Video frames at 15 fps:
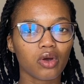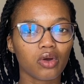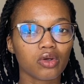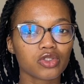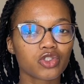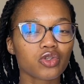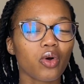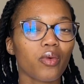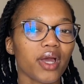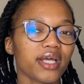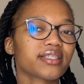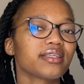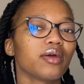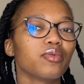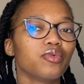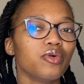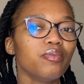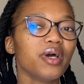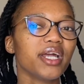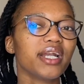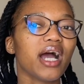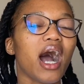so as a
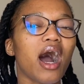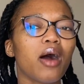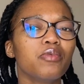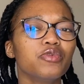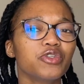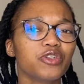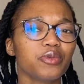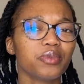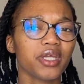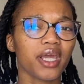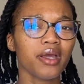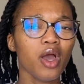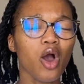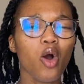woman, how would you be?